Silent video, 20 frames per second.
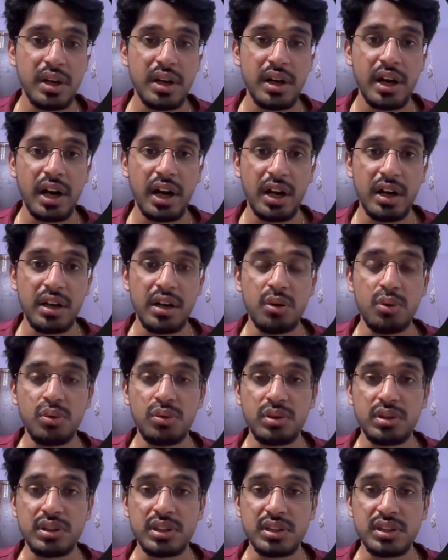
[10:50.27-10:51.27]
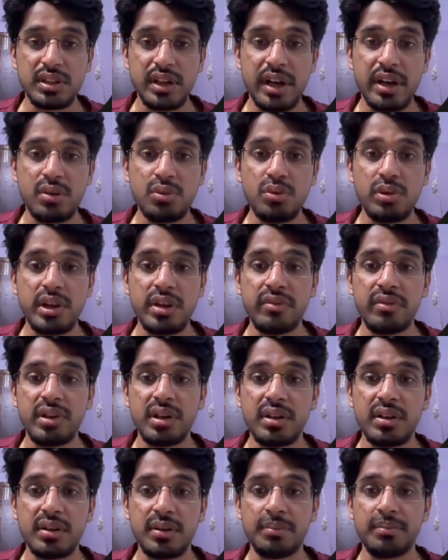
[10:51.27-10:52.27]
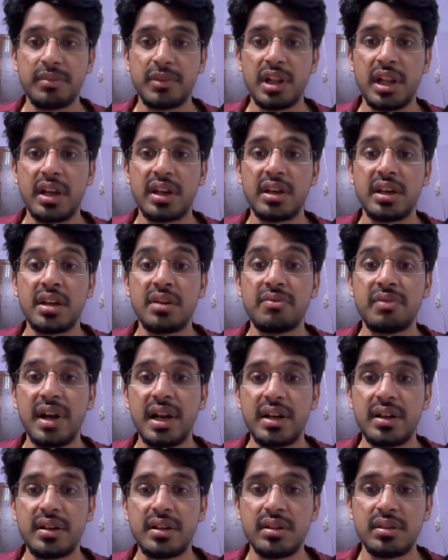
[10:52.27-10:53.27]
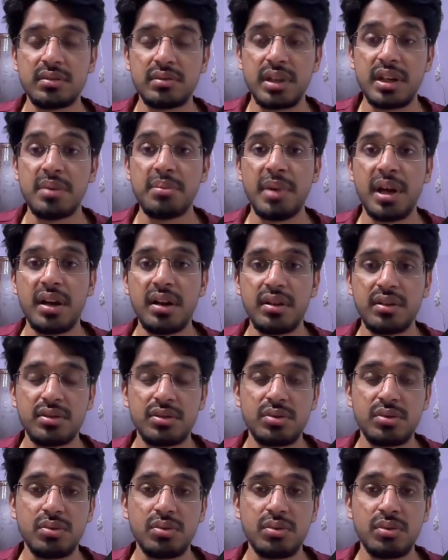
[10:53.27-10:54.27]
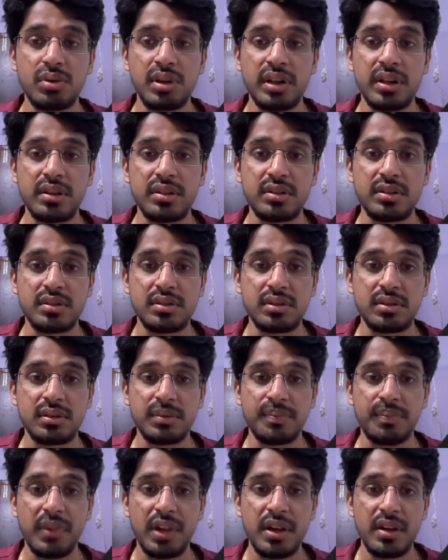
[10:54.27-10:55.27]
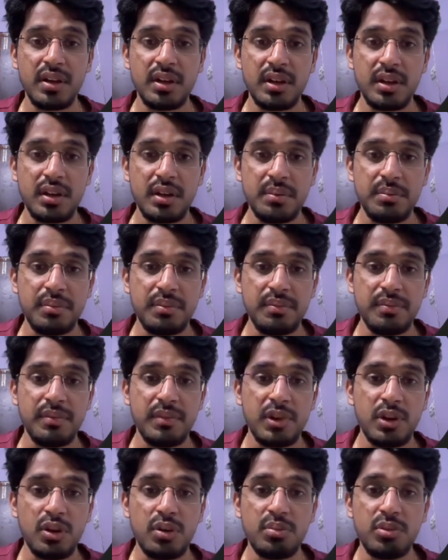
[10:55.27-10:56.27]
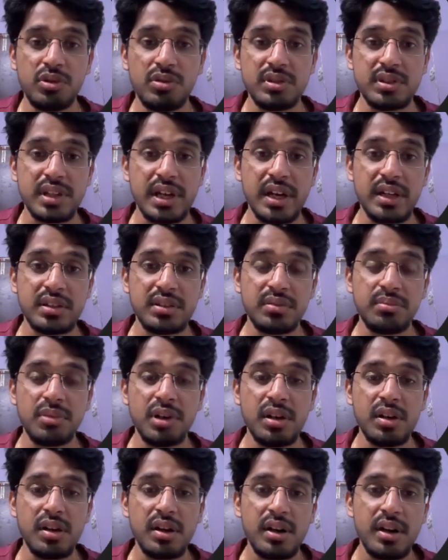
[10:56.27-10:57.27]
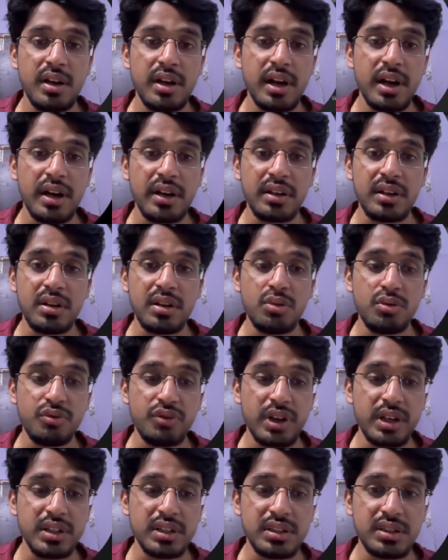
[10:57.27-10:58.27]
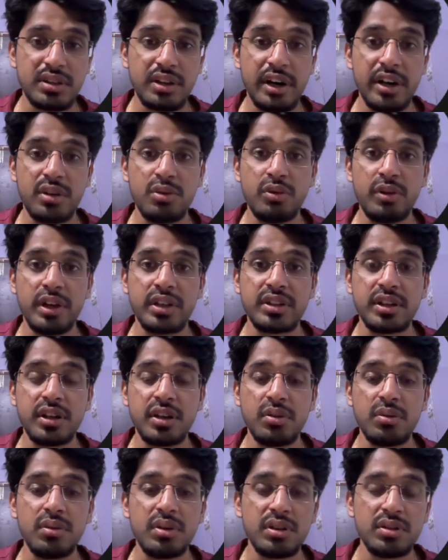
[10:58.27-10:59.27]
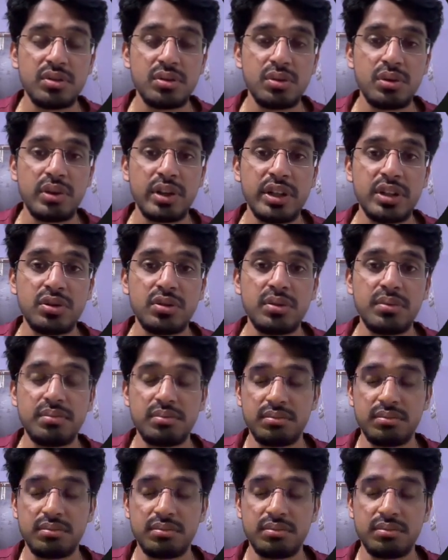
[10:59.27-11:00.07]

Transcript: and now just try to give in a like invalid email, so let's remove this add symbol, and now if I just try to execute, so it should